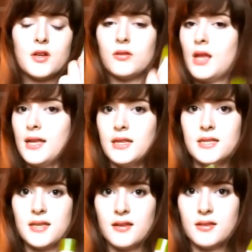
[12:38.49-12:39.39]
they're
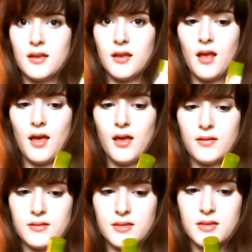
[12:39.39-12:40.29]
lightly scented,
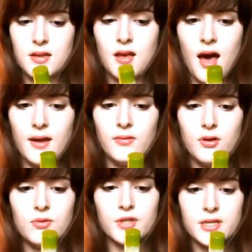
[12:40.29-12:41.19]
and I don't
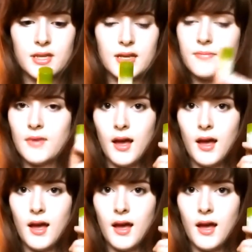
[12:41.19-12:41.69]
know, just, like,